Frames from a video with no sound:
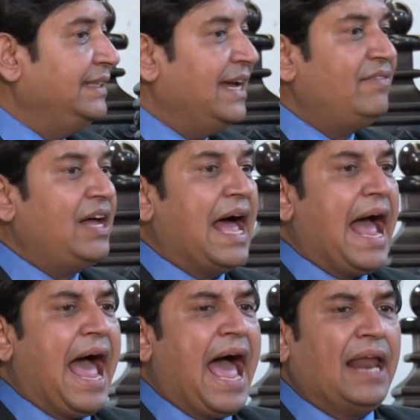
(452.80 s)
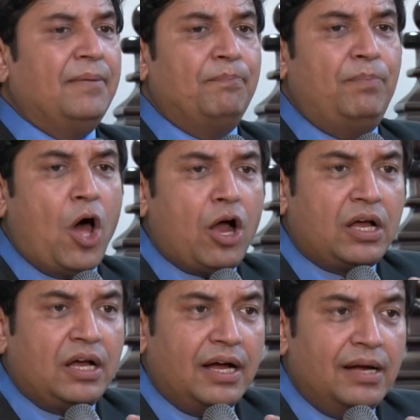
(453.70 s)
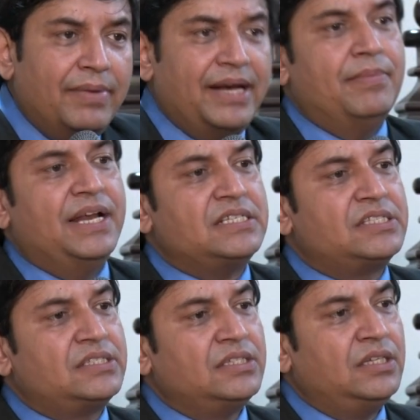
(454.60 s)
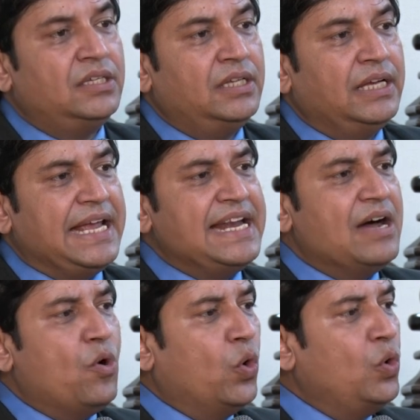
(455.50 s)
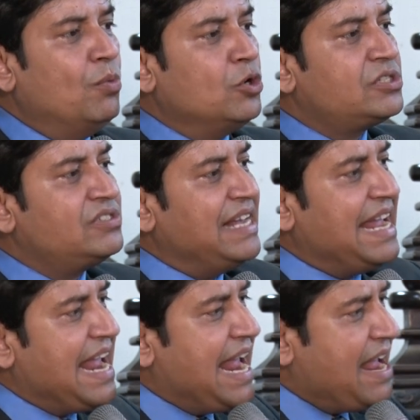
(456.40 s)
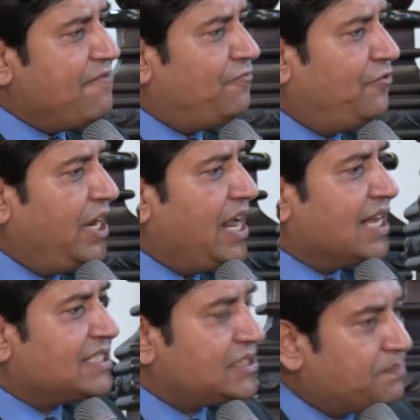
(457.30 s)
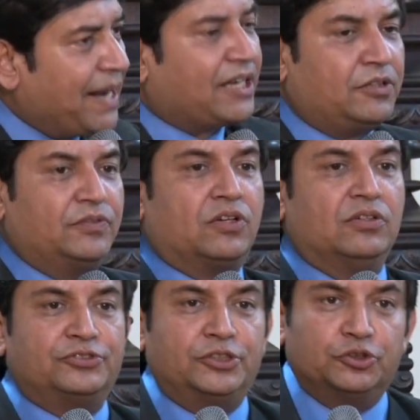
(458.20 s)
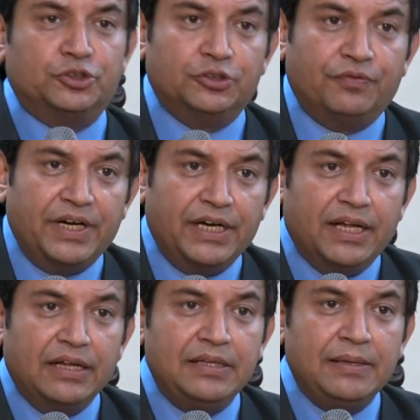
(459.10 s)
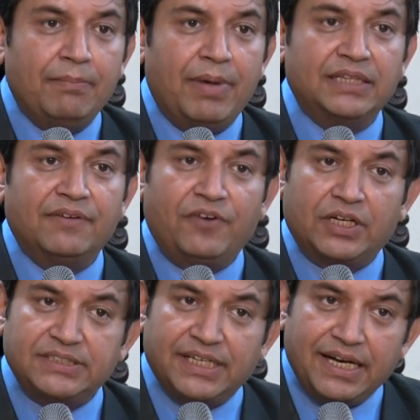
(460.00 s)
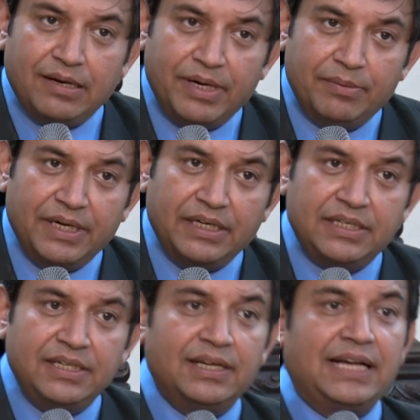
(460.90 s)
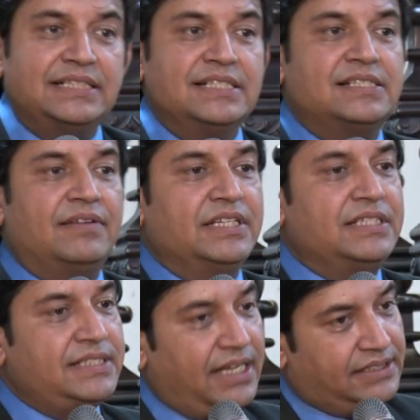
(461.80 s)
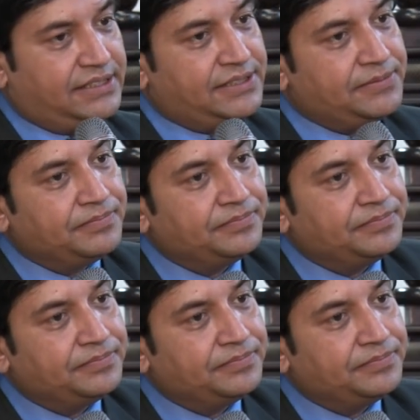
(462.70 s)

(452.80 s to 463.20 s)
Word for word: there were en bloc amendments in almost every aspect of the constitution by the 42nd amendment 1976,